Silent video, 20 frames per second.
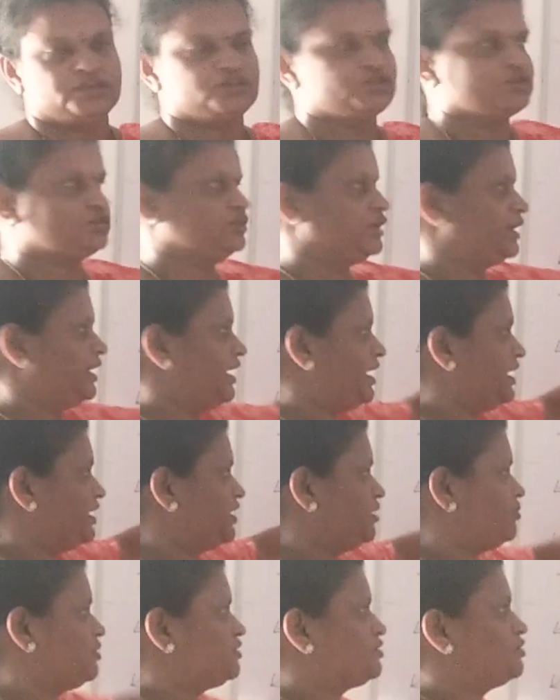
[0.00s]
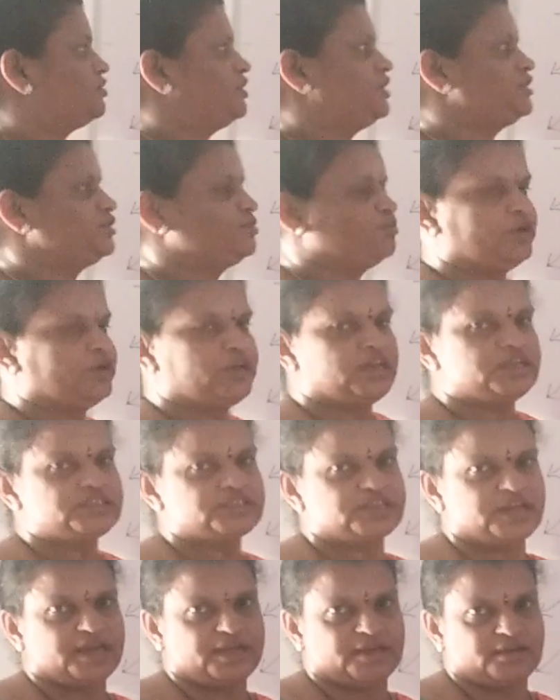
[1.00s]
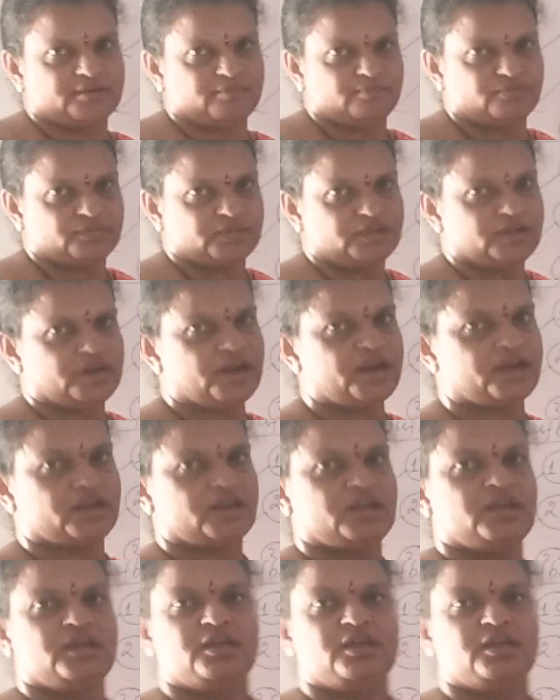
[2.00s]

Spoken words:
So the diagram is known as Euler's diagram. Right.